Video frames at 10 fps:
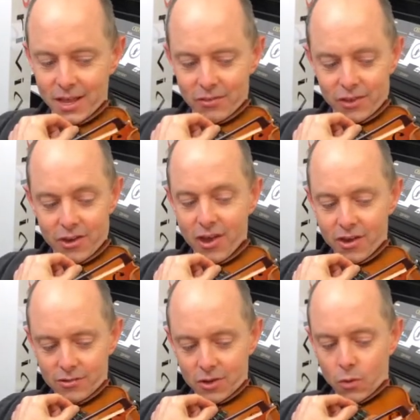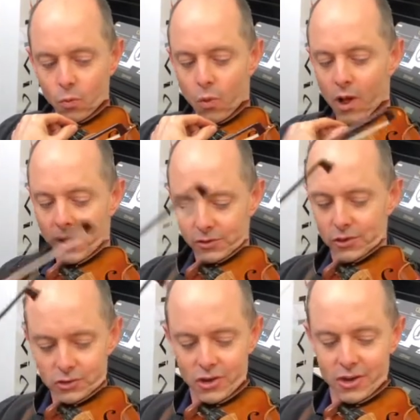note while you're
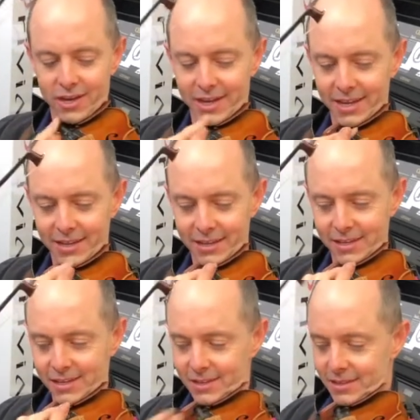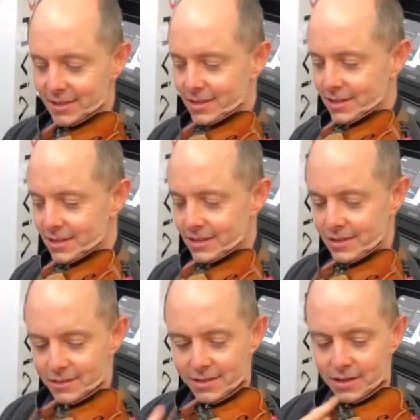turning the
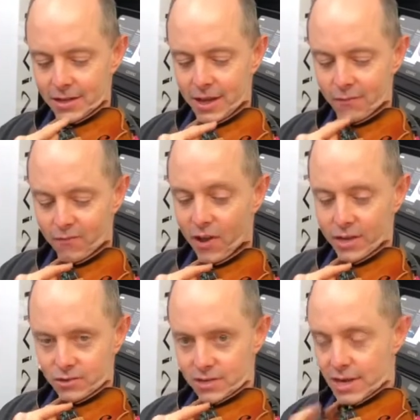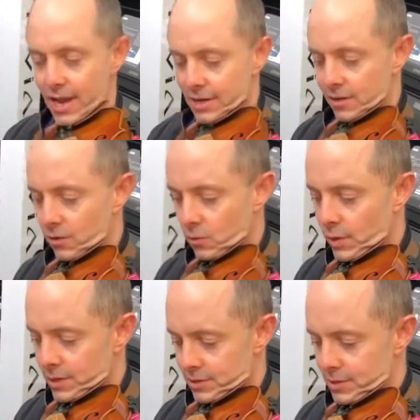fine tuner
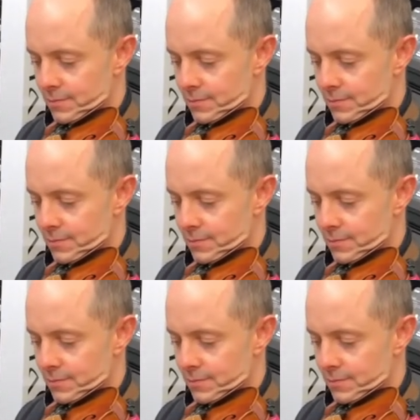anti-clockwise.